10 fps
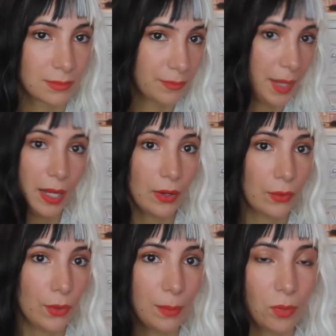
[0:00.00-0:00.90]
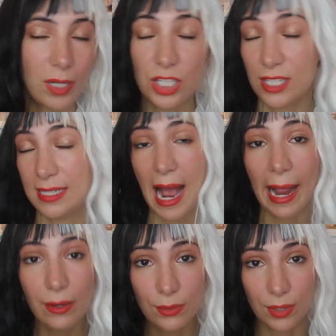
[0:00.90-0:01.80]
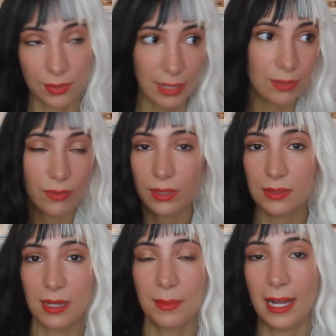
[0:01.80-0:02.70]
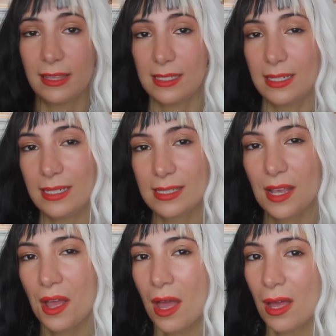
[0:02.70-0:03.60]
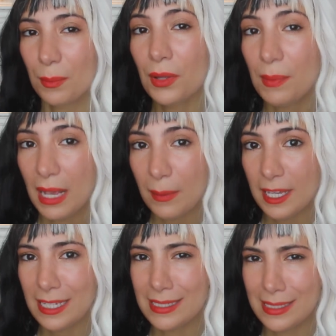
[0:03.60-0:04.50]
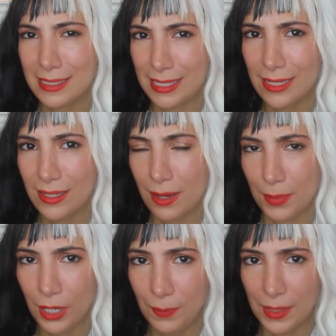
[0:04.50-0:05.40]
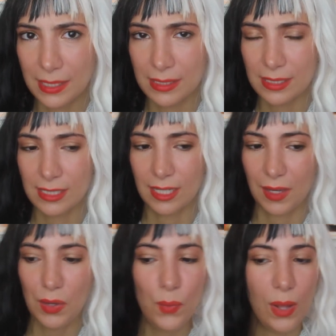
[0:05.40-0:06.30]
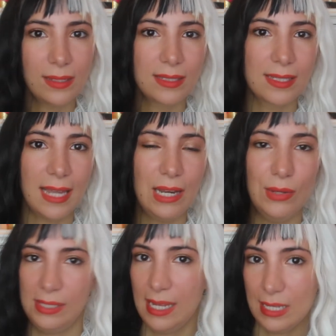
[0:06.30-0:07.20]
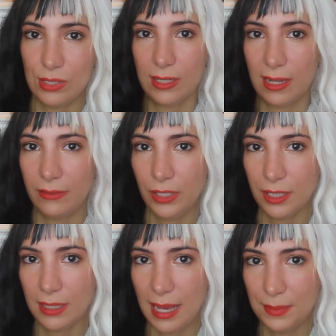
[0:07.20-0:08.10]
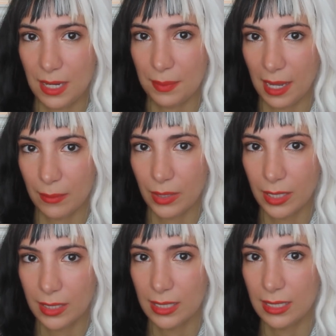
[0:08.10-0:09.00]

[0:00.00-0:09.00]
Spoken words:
bigger corporations. I don't know what goes on behind the scenes. But maybe he did it on purpose. He wants to say to us, hey, you should cover your laptop camera